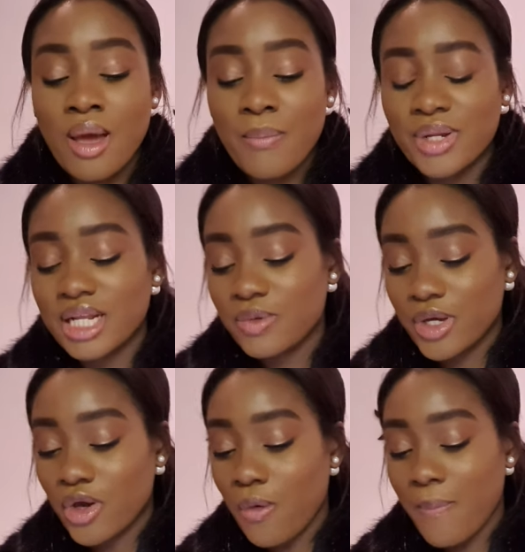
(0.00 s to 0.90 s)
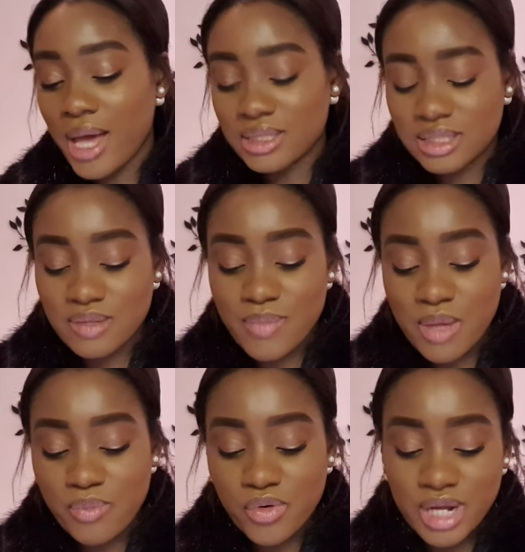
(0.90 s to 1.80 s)
But anyway, going back to the
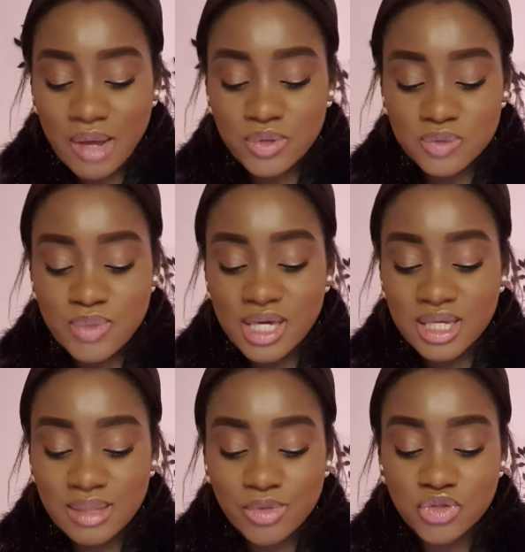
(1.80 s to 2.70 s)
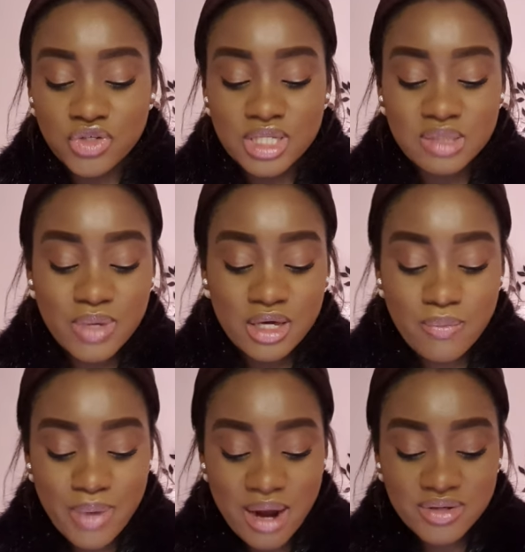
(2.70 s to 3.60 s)
main point I was making, I'm not trying to make
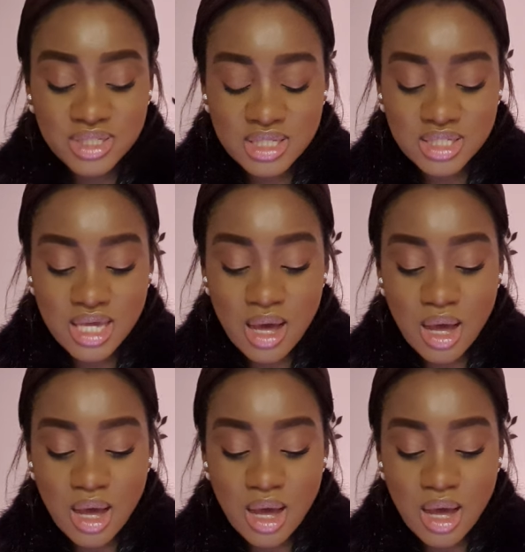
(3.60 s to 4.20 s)
comparisons here.